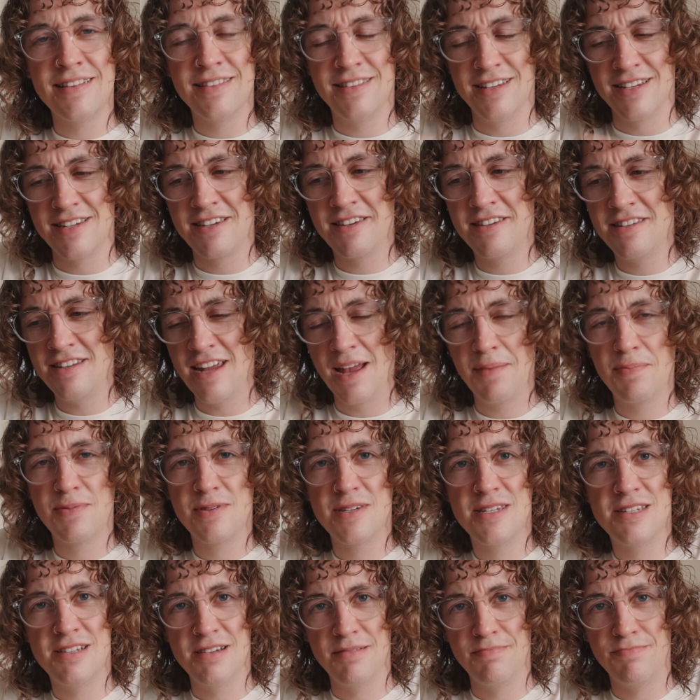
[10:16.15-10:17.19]
the
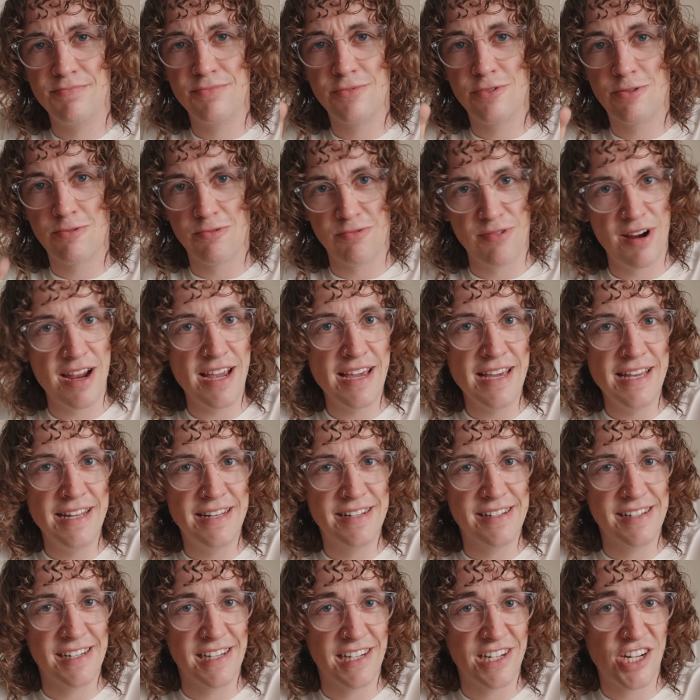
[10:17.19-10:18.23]
steps to
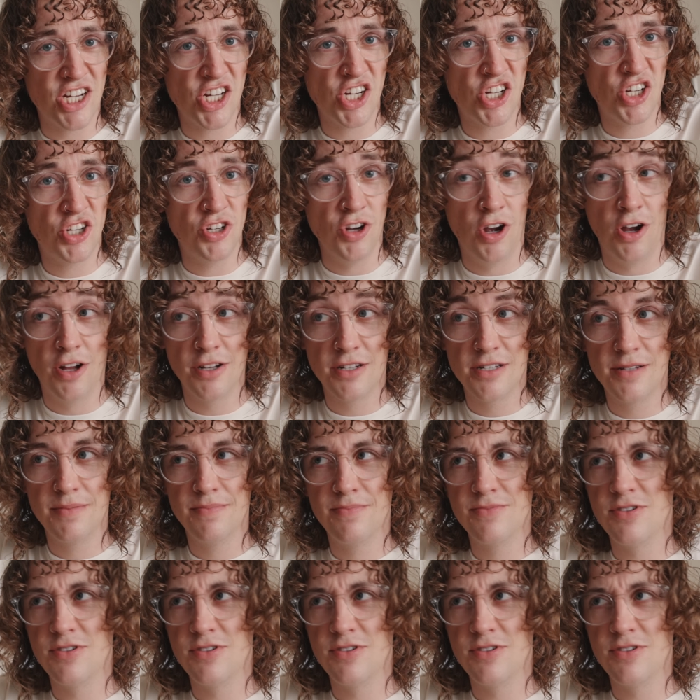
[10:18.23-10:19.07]
grade a shot.